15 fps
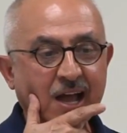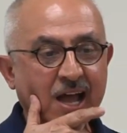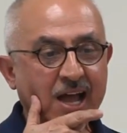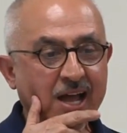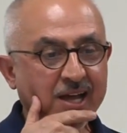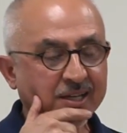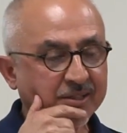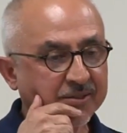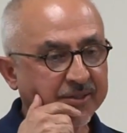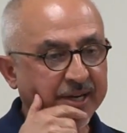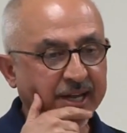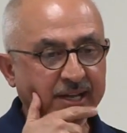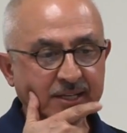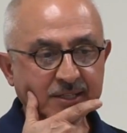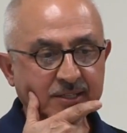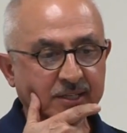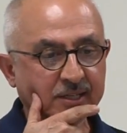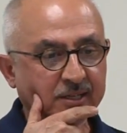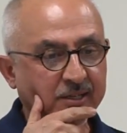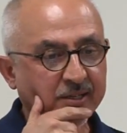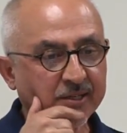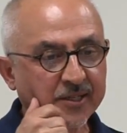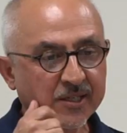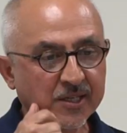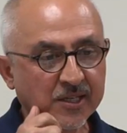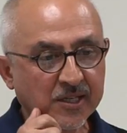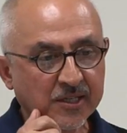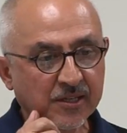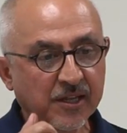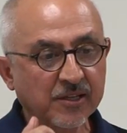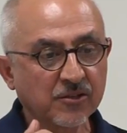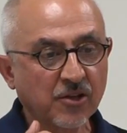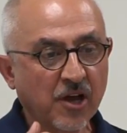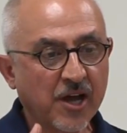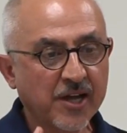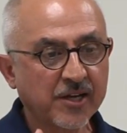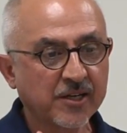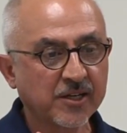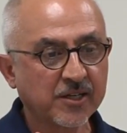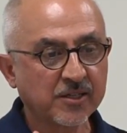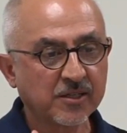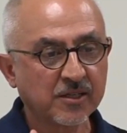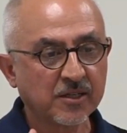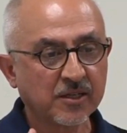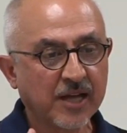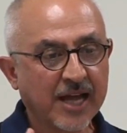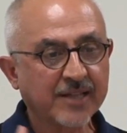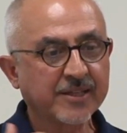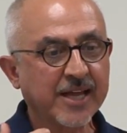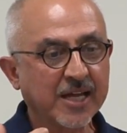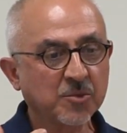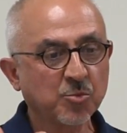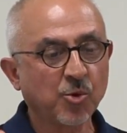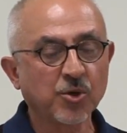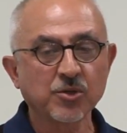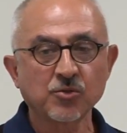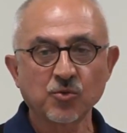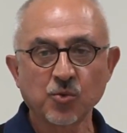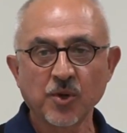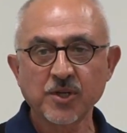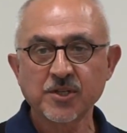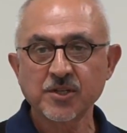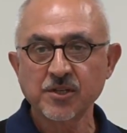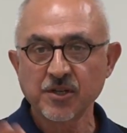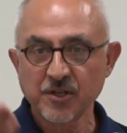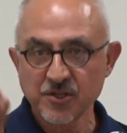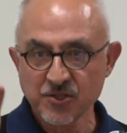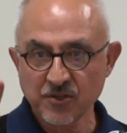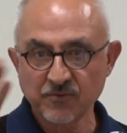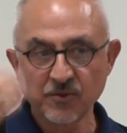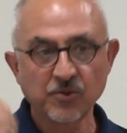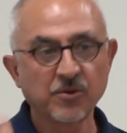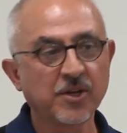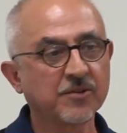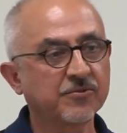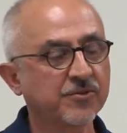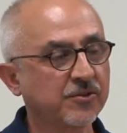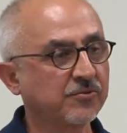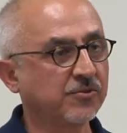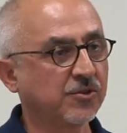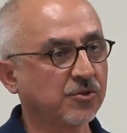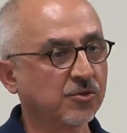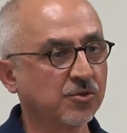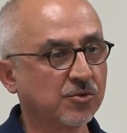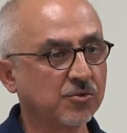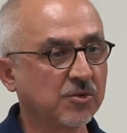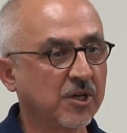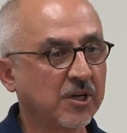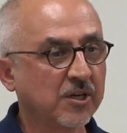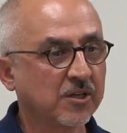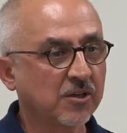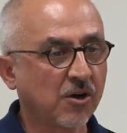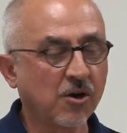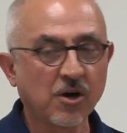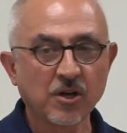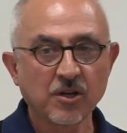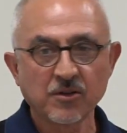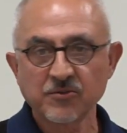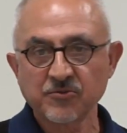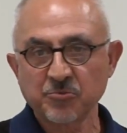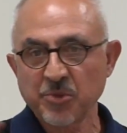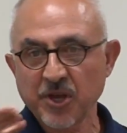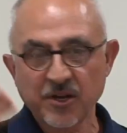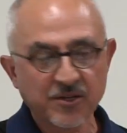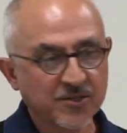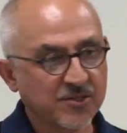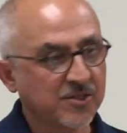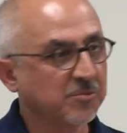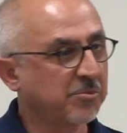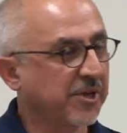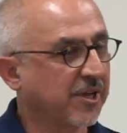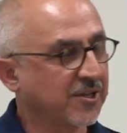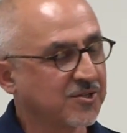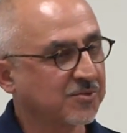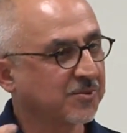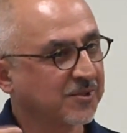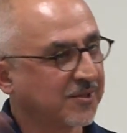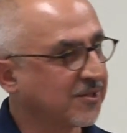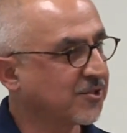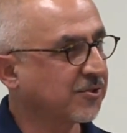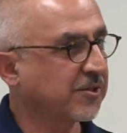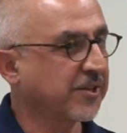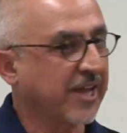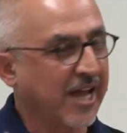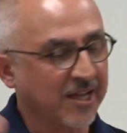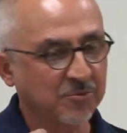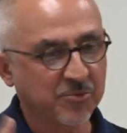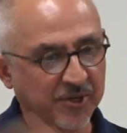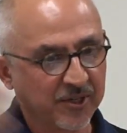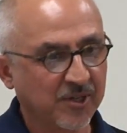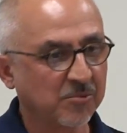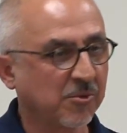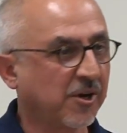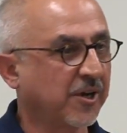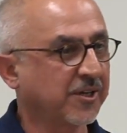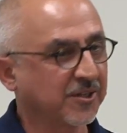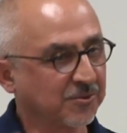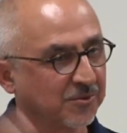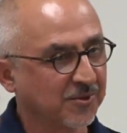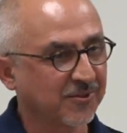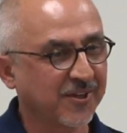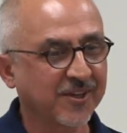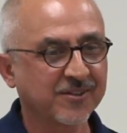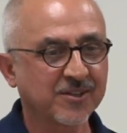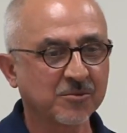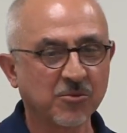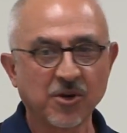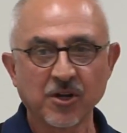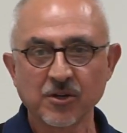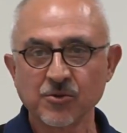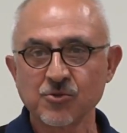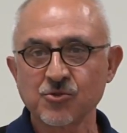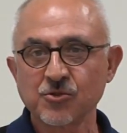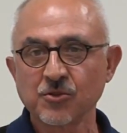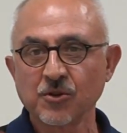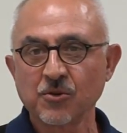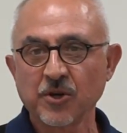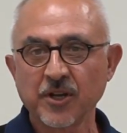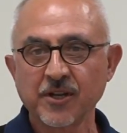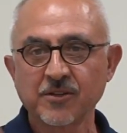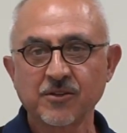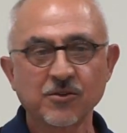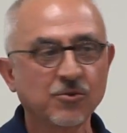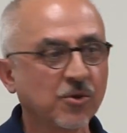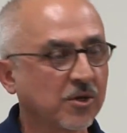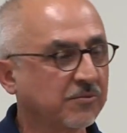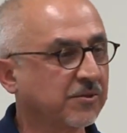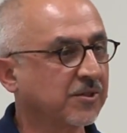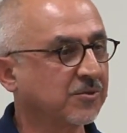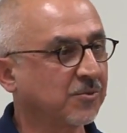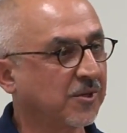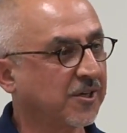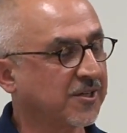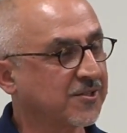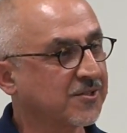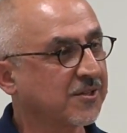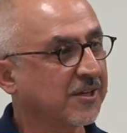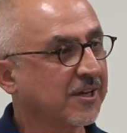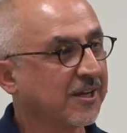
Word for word: and read uh, the entire, at that point, 20 years of New Left Review, all of Perry's debates with this or that, bring him on, he would take them on, Lucio Colletti, whoever it was.